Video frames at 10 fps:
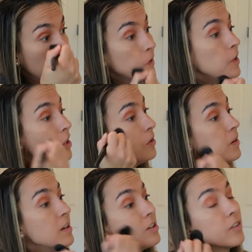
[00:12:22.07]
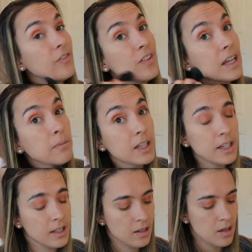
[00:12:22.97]
for you and your
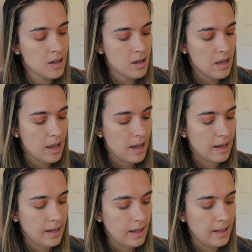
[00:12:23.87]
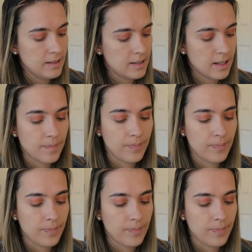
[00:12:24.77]
family, and